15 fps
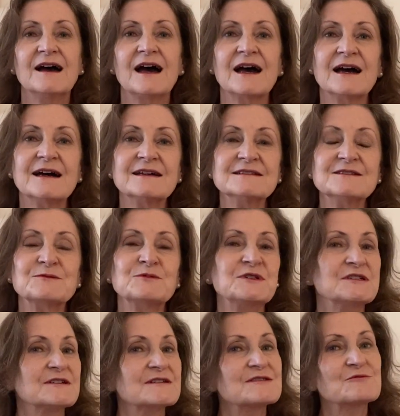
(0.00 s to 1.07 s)
And we
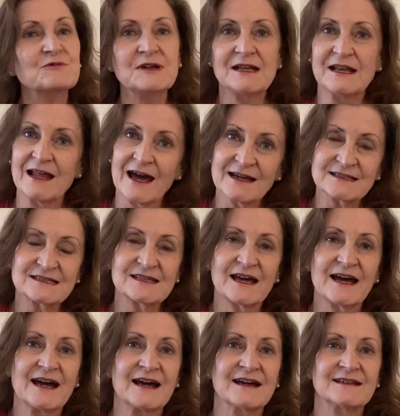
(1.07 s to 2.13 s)
just relax the
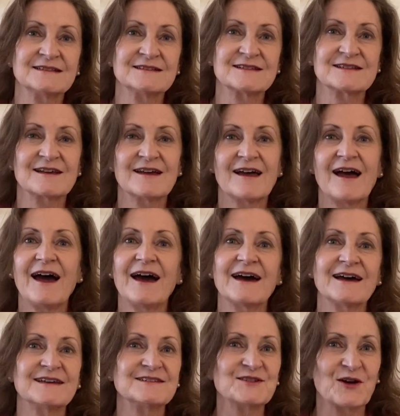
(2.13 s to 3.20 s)
hands
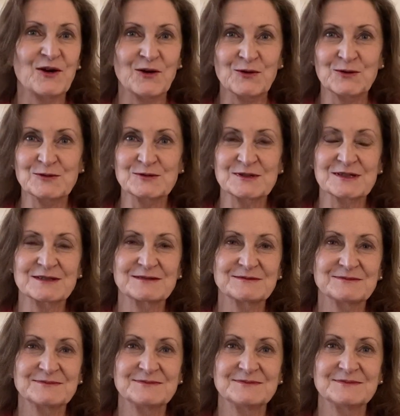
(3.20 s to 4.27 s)
and hold.
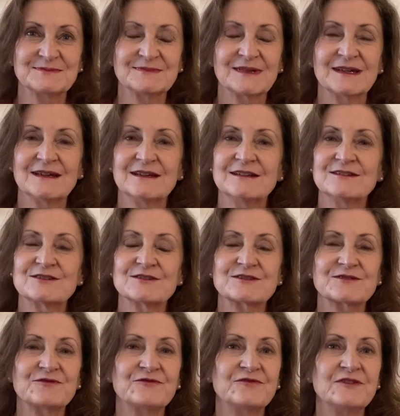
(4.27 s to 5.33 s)
Just
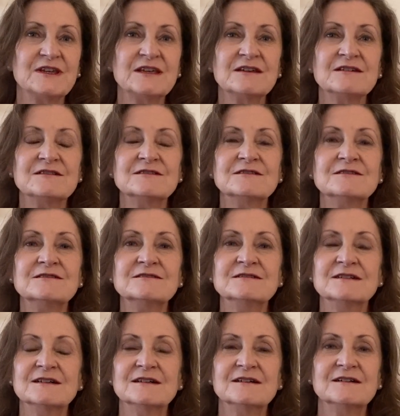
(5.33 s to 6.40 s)
feel
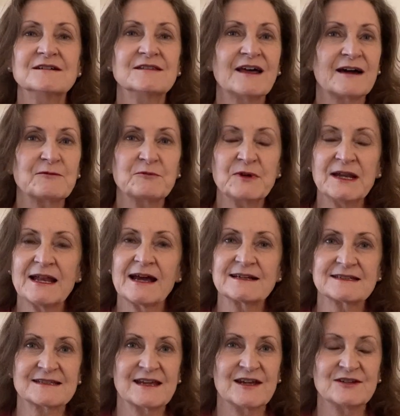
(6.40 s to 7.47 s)
that
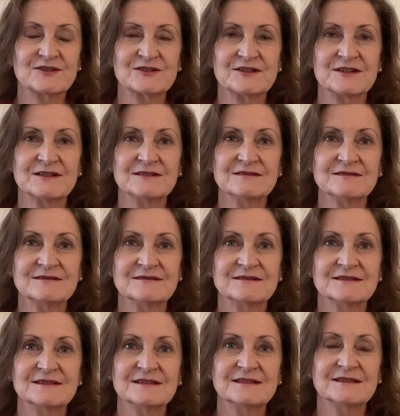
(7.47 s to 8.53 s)
relaxation
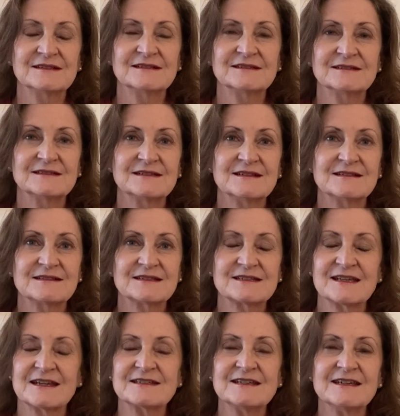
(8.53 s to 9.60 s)

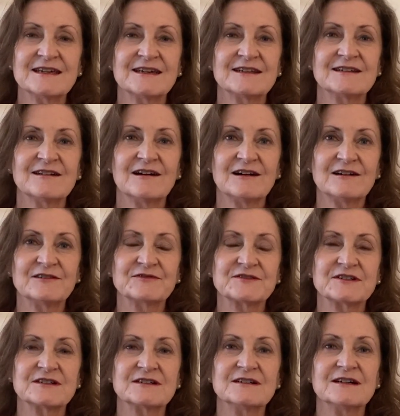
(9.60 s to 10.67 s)
setting in
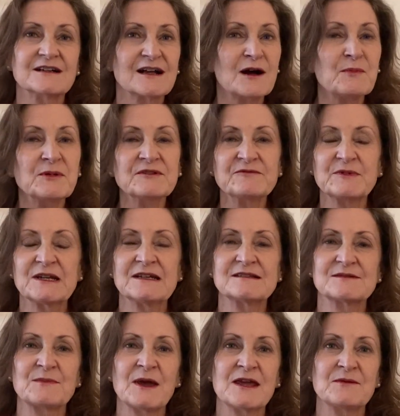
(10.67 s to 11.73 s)
after a couple of
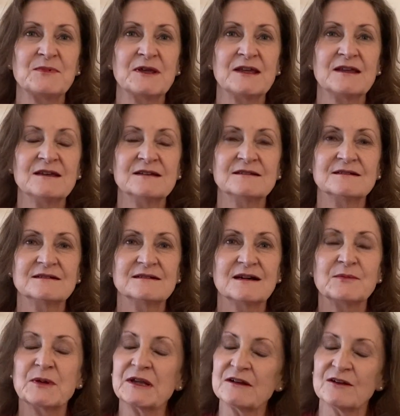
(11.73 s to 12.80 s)
minutes, maybe a
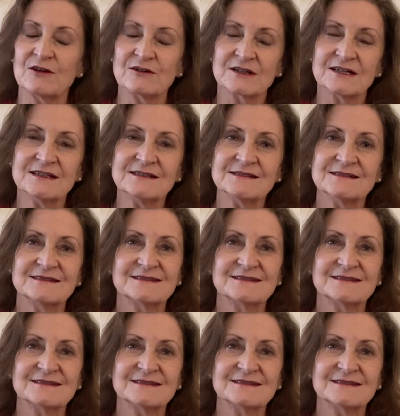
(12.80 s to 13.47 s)
bit longer.